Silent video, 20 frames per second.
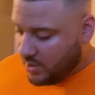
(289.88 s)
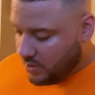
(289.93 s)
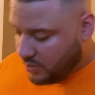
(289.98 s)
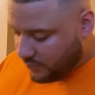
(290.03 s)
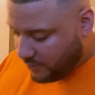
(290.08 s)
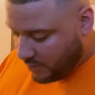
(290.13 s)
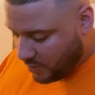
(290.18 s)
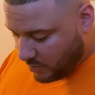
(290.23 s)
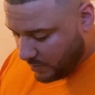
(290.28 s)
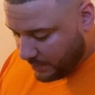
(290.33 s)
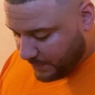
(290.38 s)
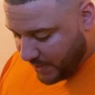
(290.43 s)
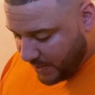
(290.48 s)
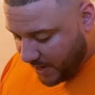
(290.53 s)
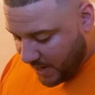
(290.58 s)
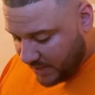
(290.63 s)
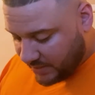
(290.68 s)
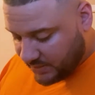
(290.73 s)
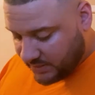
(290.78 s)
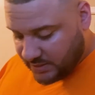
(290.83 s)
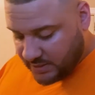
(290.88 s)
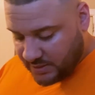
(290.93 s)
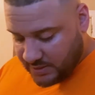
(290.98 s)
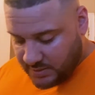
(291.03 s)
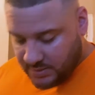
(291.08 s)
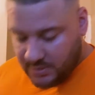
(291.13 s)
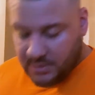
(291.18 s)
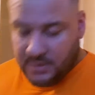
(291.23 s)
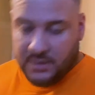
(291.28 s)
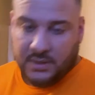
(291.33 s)
go wrong with Pacsun.
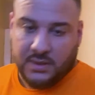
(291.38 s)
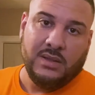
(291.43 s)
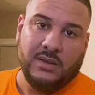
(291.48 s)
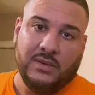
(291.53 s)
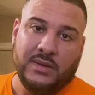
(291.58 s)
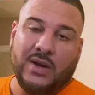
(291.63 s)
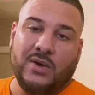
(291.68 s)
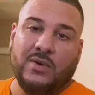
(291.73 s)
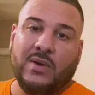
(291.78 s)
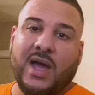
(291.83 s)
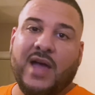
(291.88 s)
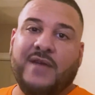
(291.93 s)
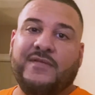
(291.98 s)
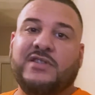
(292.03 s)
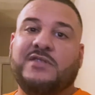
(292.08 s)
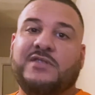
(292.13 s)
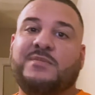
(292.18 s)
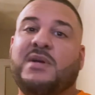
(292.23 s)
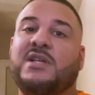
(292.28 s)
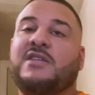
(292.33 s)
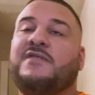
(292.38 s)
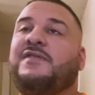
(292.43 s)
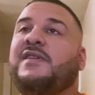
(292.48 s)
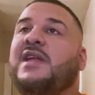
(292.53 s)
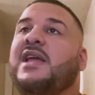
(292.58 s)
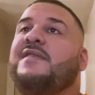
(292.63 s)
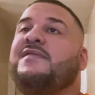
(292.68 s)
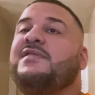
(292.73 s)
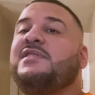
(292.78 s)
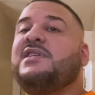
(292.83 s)
They don't have as much
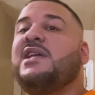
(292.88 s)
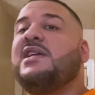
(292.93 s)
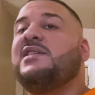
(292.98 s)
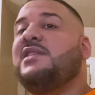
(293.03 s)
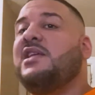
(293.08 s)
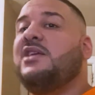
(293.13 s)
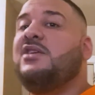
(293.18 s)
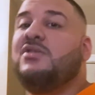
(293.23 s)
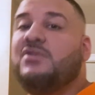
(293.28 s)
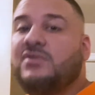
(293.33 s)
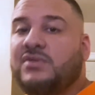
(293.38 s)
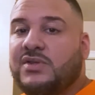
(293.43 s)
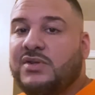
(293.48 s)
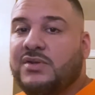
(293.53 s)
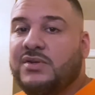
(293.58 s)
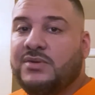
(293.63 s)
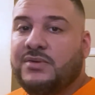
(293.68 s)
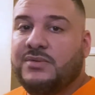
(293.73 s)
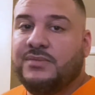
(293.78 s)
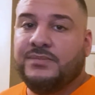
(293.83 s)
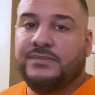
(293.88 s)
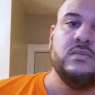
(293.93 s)
flavors as they used to.